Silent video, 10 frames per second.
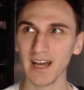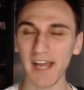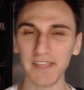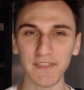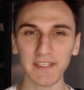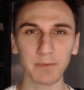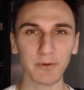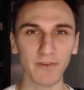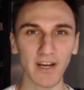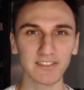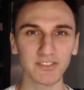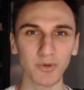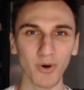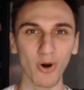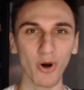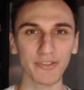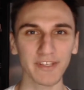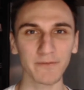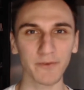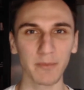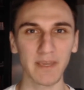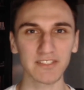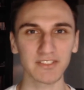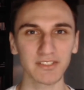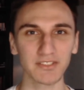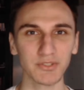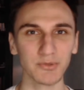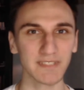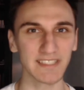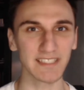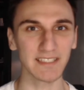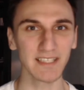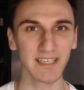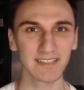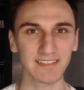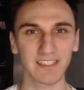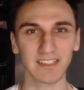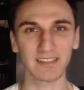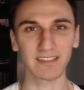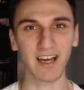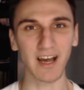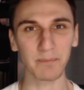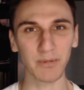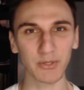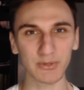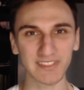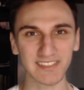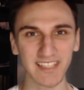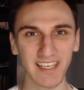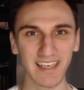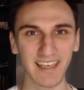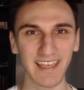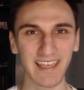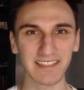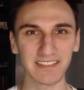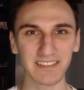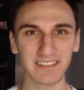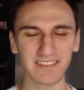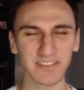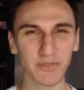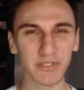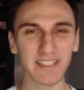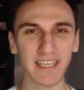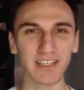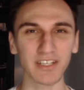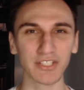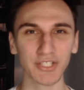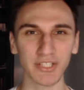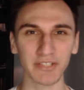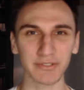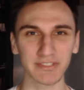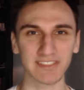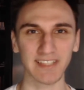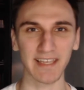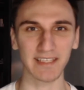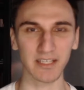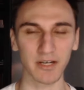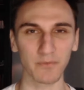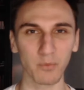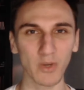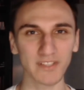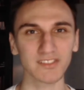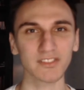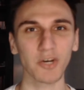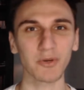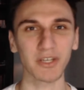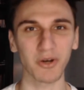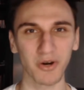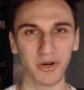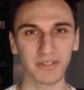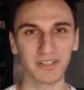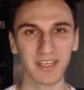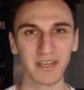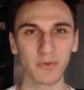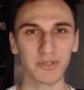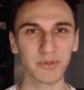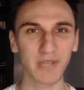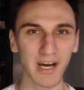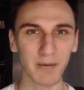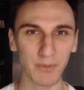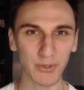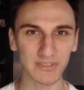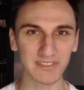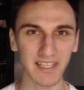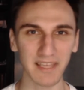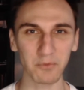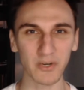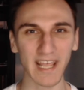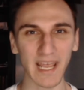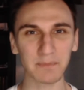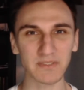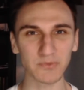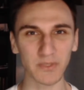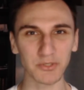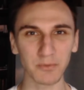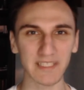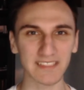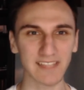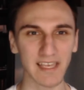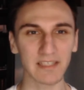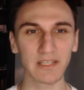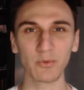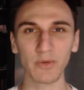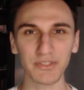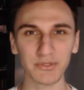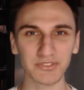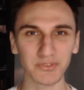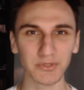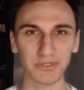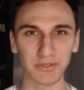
I think it provides you all the information you need to compost and to really get a good understanding of what's going on when you compost and what happens when you mix that with your soil.